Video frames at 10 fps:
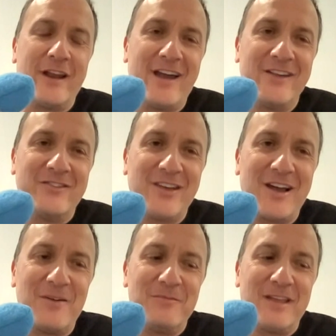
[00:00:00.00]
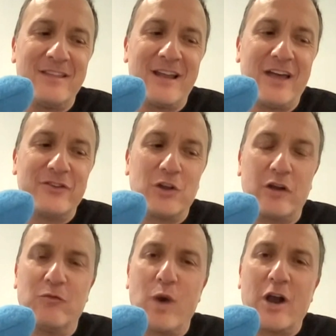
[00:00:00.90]
that has a
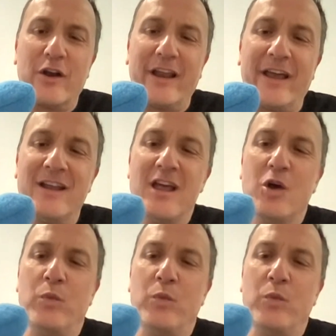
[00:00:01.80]
lot of wear in it,